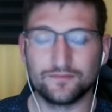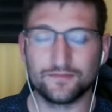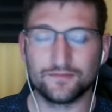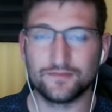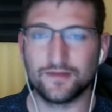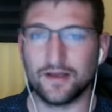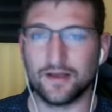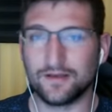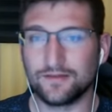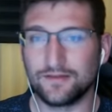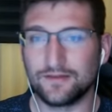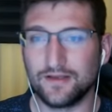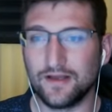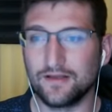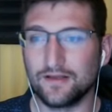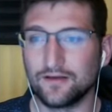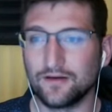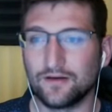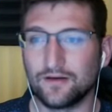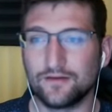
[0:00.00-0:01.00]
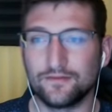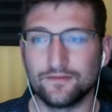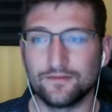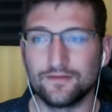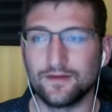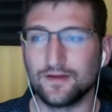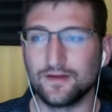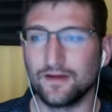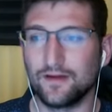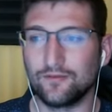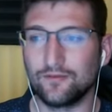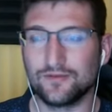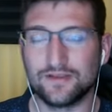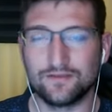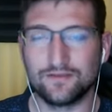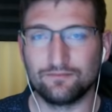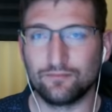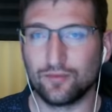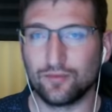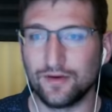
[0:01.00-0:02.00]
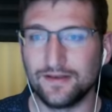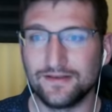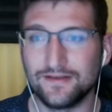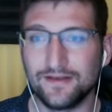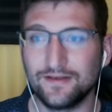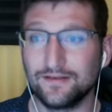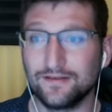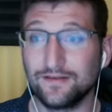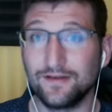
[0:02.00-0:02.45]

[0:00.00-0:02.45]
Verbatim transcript: like dealer, uh, was in prison.